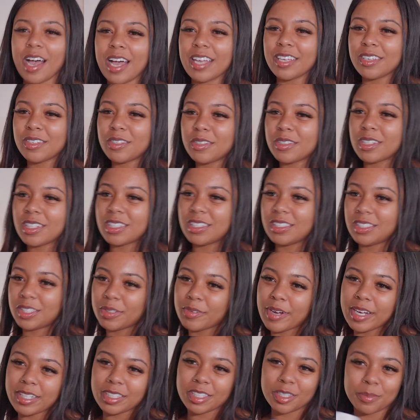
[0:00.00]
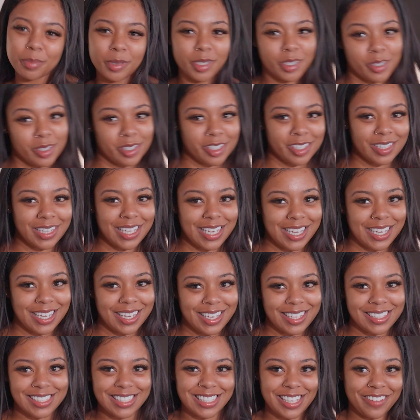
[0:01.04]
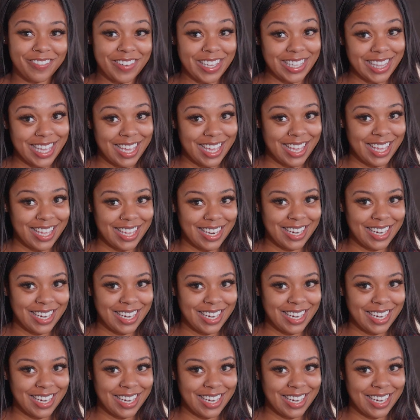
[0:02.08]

how you do the director, producer thing and stuff like that?